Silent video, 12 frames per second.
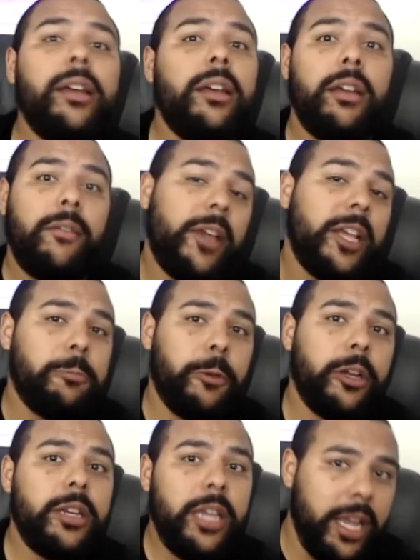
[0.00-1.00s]

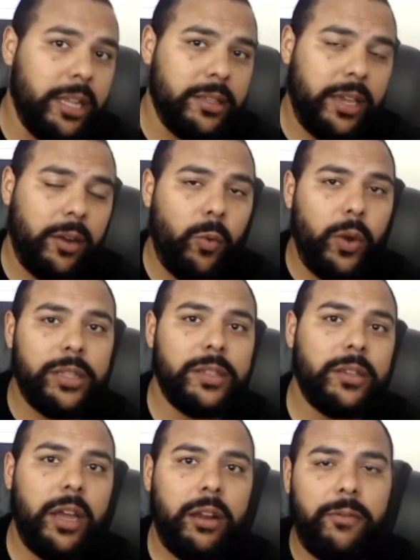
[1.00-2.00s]
Facebook needs? Like what's
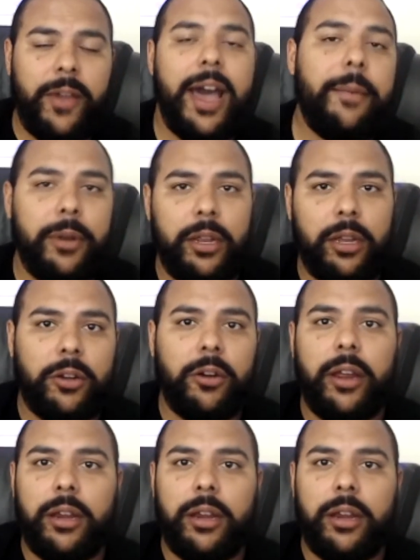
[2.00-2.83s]
kind of happening on your end?